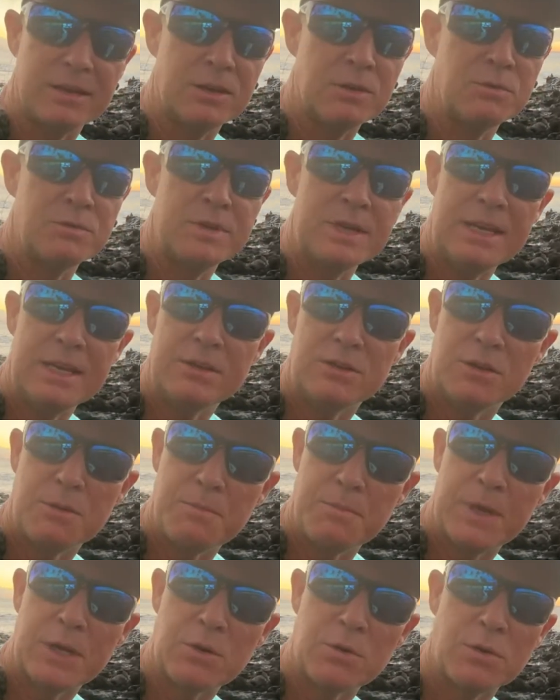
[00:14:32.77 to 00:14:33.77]
You need to
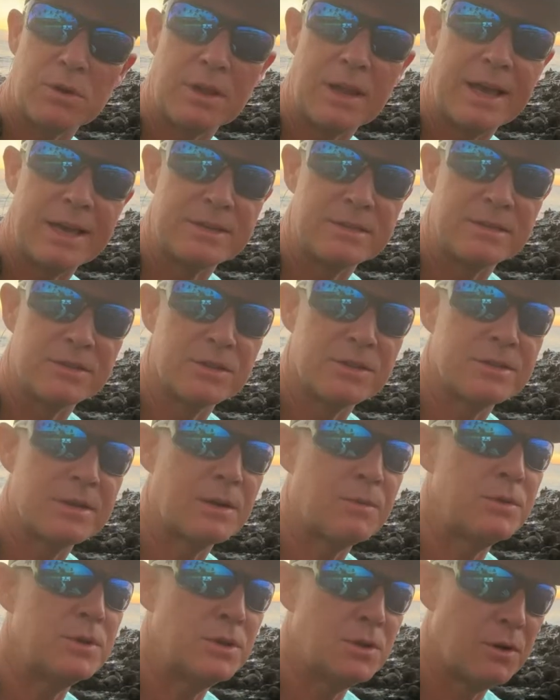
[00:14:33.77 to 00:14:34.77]
mineralize it. Just like
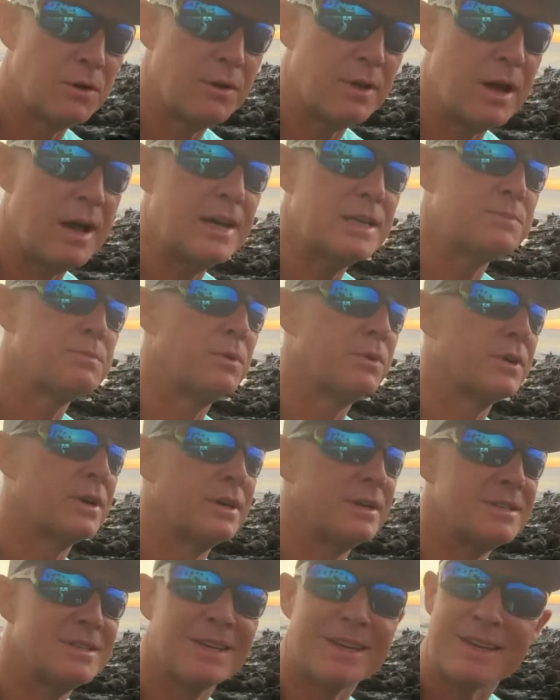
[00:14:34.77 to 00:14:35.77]
when you go to the hospital, they're
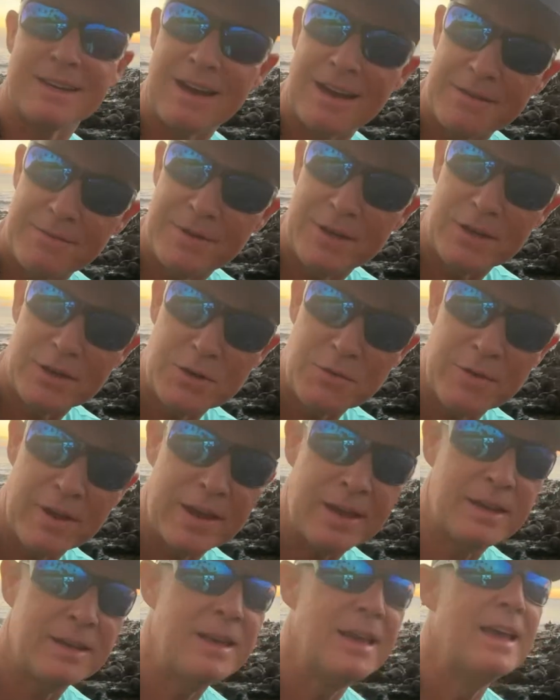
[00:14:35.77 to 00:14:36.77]
going to stick an IV in your
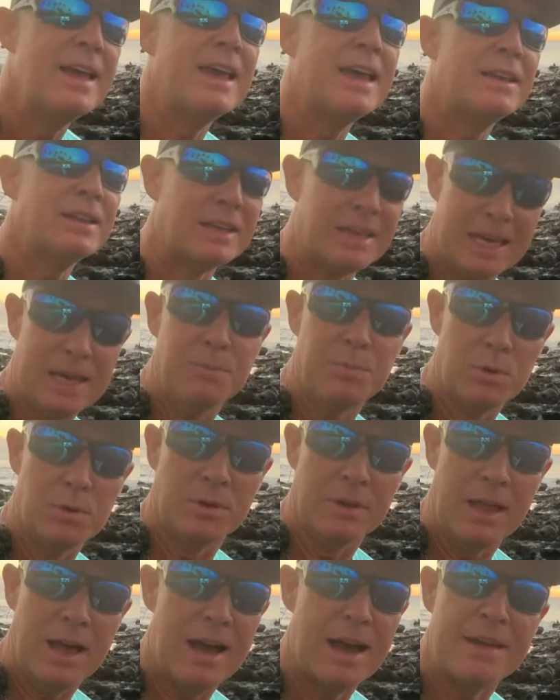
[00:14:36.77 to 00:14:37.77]
vein to keep you
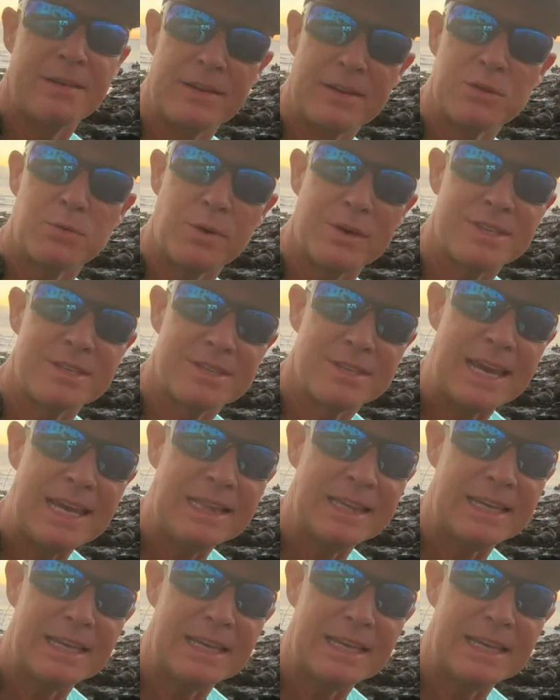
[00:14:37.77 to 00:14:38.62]
alive, and it's what? Saline.